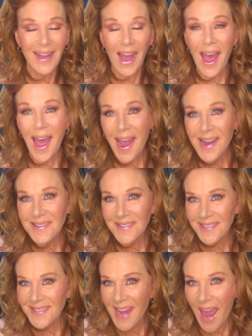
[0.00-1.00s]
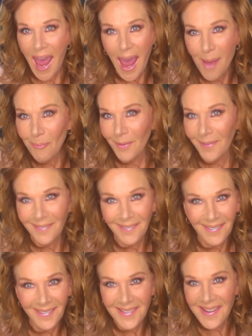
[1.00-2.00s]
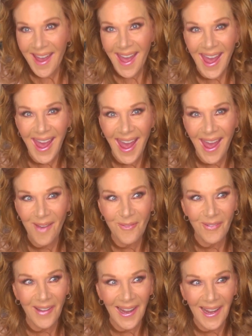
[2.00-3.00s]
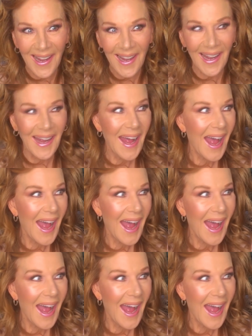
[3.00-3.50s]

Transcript: I just happened to have a